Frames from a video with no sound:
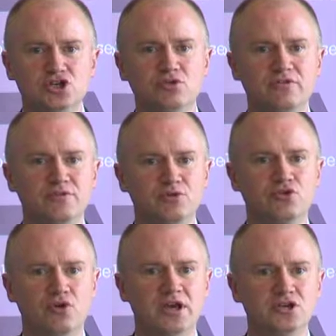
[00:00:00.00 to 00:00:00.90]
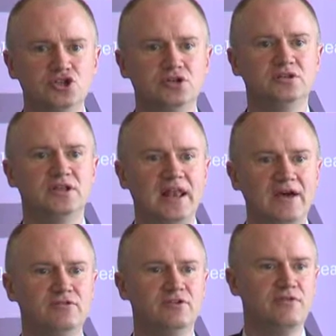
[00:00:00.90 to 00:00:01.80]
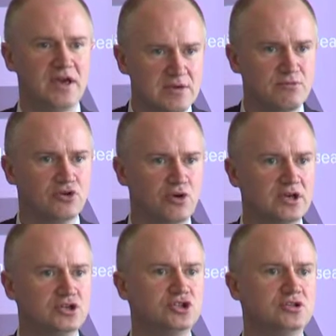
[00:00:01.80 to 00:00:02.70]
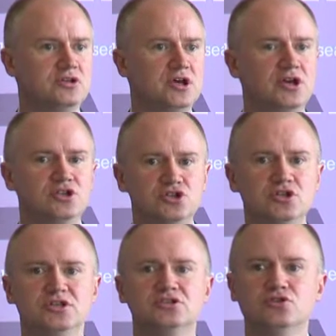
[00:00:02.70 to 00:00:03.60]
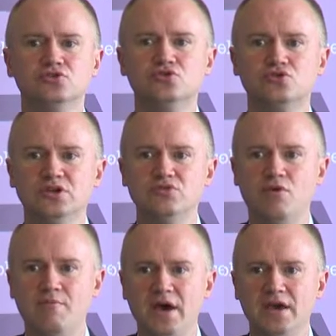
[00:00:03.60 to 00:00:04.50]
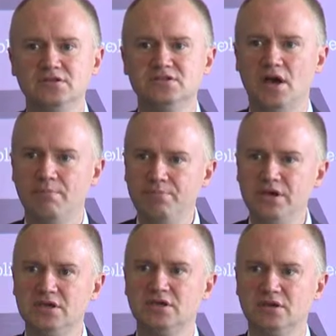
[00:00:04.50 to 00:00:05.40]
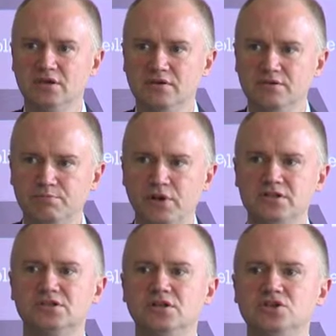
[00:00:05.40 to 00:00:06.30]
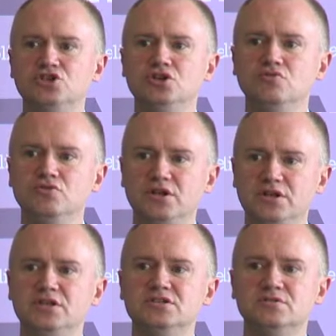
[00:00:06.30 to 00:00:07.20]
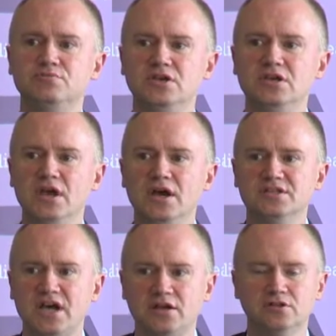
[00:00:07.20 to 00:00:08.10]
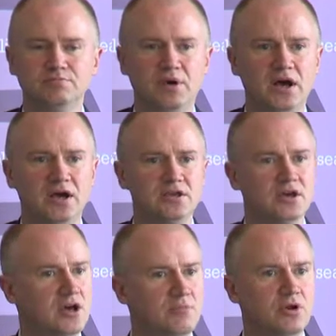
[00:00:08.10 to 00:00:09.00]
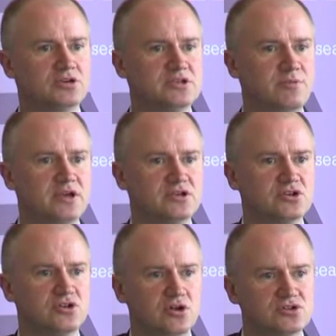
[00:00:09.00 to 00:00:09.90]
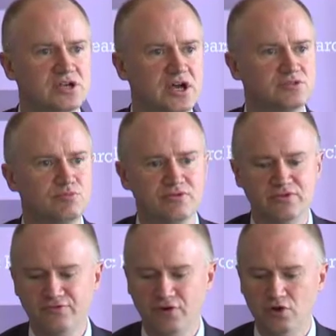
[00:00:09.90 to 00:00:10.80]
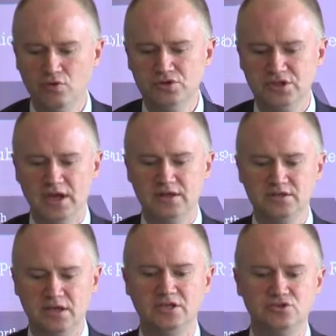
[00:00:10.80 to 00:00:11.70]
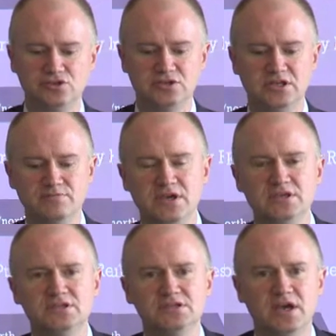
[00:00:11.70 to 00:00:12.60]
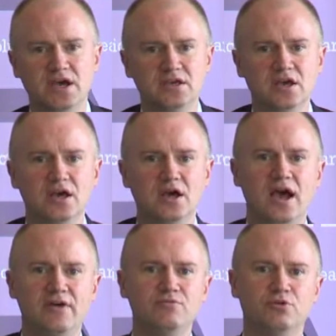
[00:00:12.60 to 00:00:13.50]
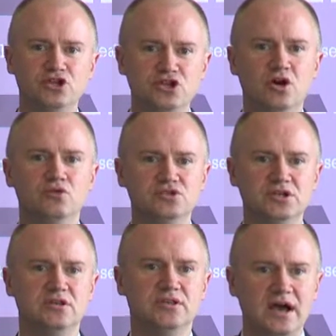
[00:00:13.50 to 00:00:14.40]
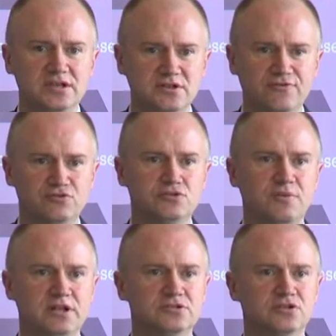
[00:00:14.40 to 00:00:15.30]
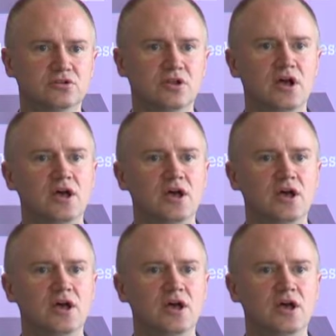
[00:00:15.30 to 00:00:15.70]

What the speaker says: issue of immigration and the level of immigration to this country remains a big political issue that needs to be tackled by policymakers on all sides moving forward, and it doesn't need me to say, everybody knows it. That is a fundamental